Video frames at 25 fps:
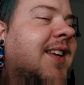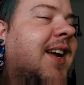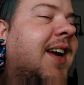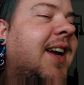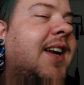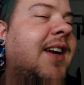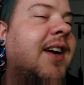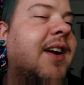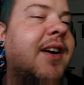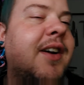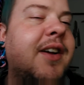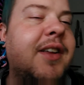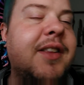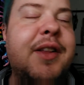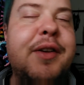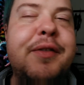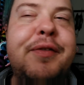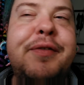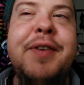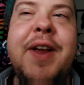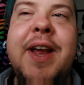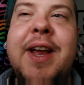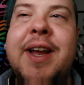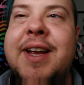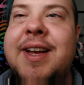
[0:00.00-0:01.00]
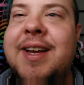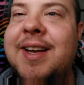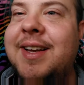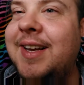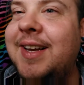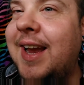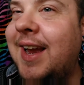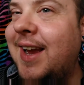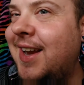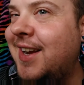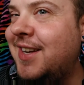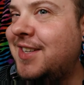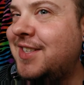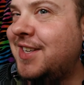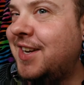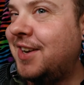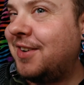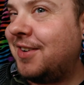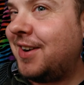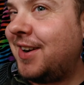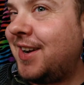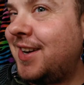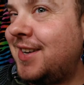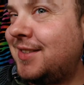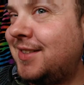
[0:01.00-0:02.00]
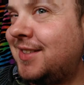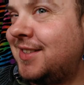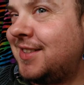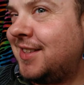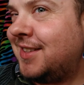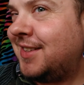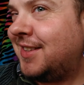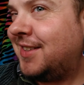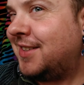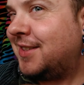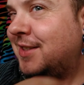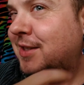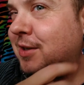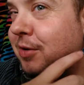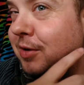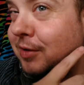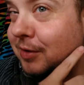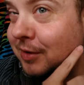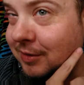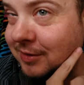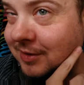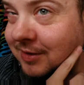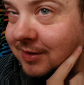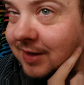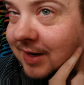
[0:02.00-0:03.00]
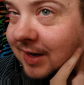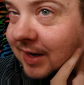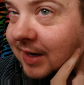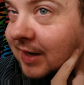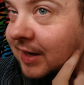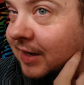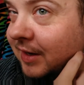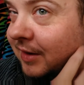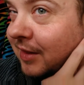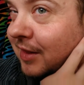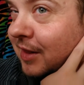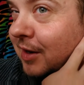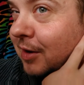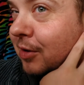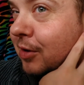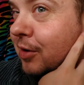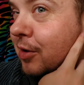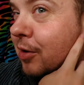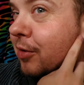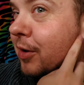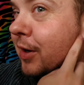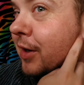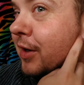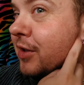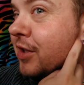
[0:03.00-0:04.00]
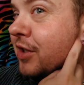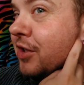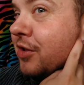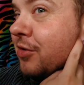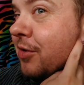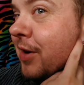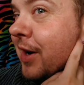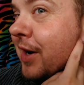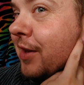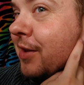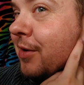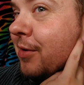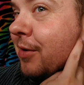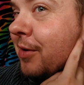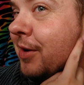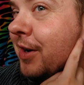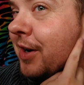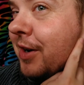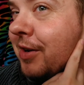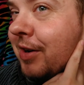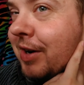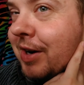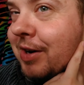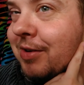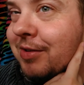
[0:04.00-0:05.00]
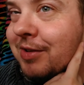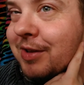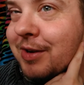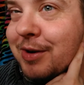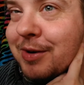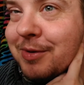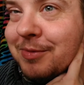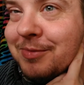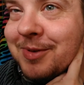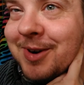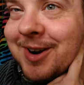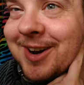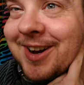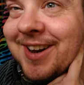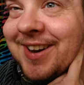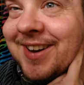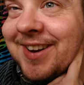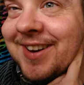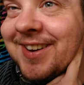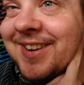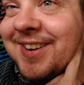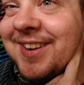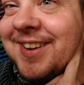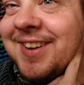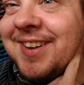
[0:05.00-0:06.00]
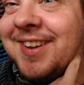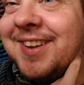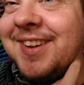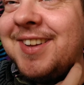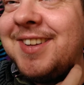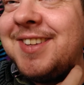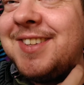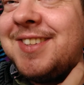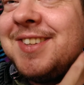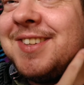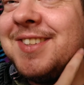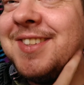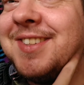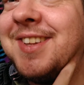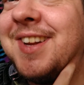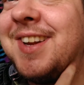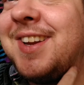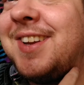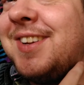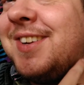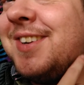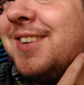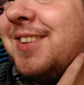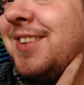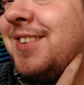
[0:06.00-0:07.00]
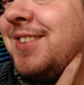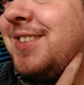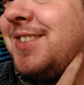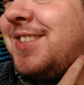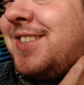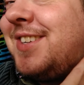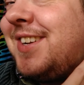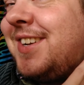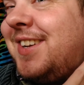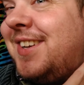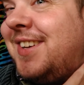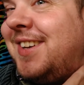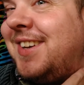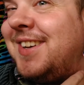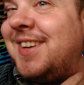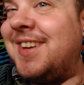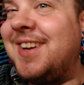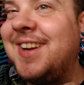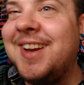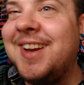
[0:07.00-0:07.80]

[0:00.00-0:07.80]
like the fake gauge earrings. So it looks like they're going straight through your earlobe, right? So it's like an illusion.